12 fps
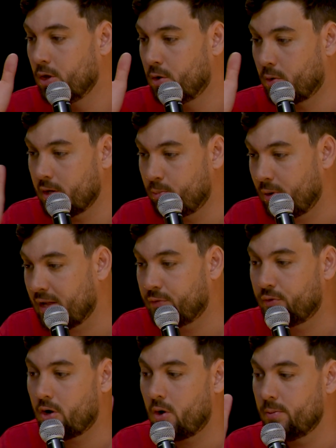right
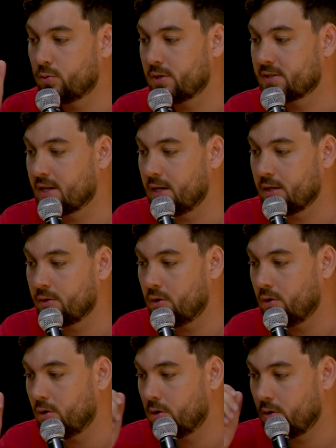platform, it was getting
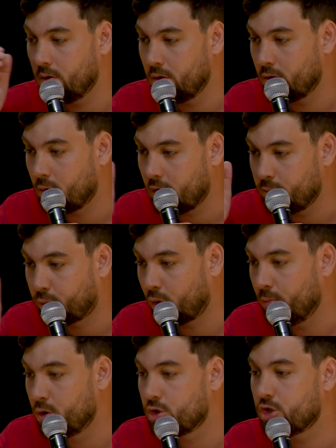the right
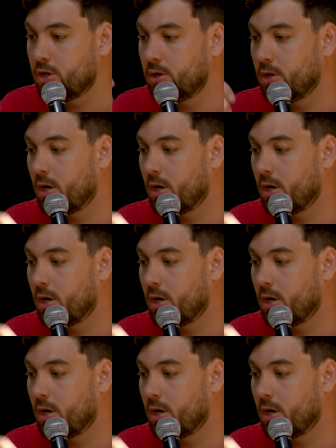promotion